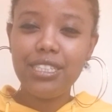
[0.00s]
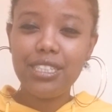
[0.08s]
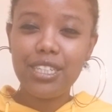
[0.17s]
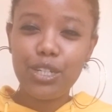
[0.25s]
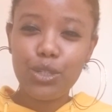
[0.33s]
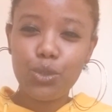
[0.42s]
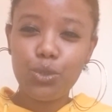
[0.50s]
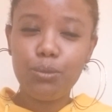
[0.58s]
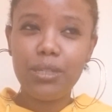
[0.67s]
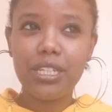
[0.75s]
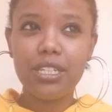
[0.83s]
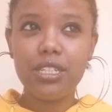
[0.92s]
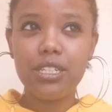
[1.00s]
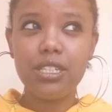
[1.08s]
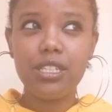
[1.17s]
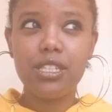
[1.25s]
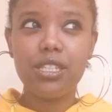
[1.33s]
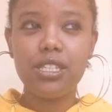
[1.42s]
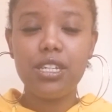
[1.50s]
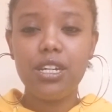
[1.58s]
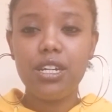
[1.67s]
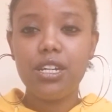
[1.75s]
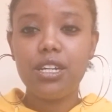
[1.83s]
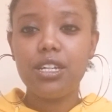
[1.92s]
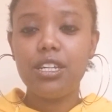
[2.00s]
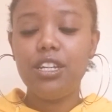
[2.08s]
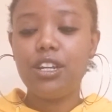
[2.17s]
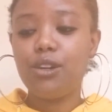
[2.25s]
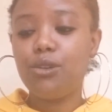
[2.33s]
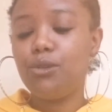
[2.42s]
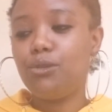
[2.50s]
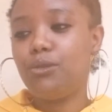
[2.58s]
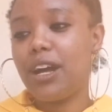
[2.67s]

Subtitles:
No, because, you know,